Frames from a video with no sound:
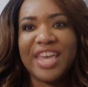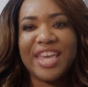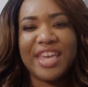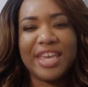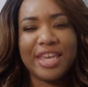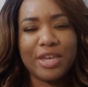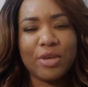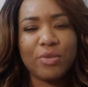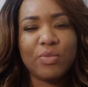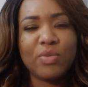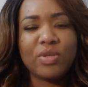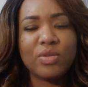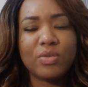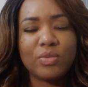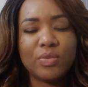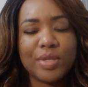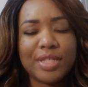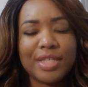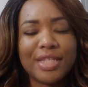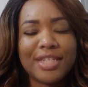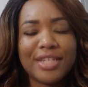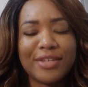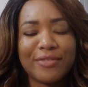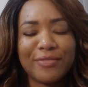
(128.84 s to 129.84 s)
it was
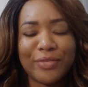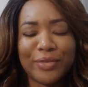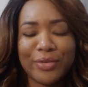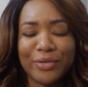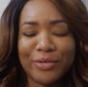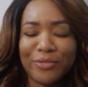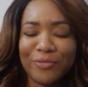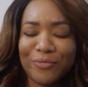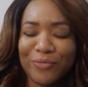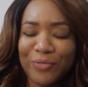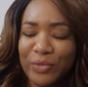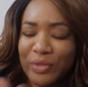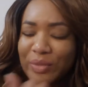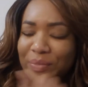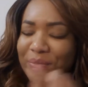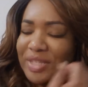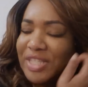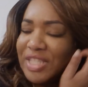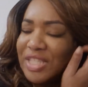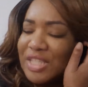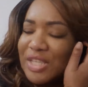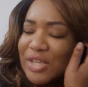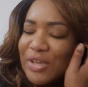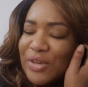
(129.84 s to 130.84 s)
really difficult for me.
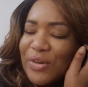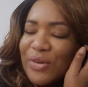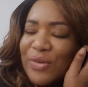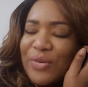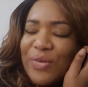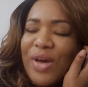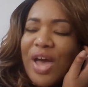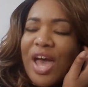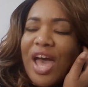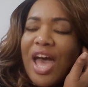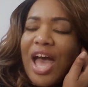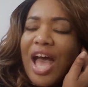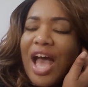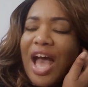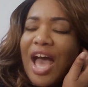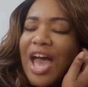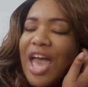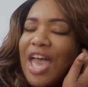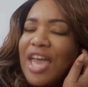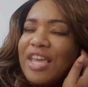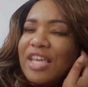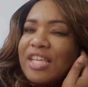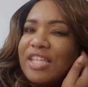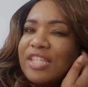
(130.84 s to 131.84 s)
So
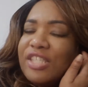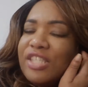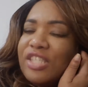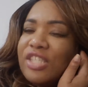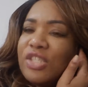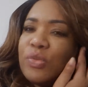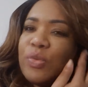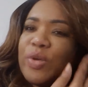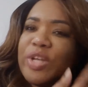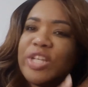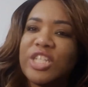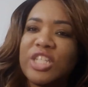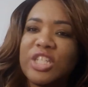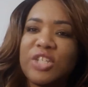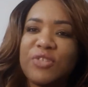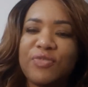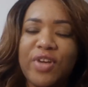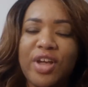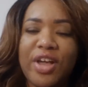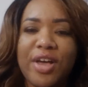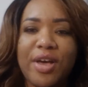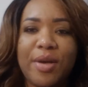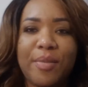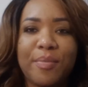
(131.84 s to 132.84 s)
I switched
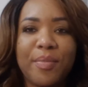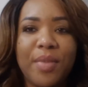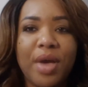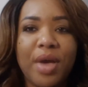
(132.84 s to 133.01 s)
from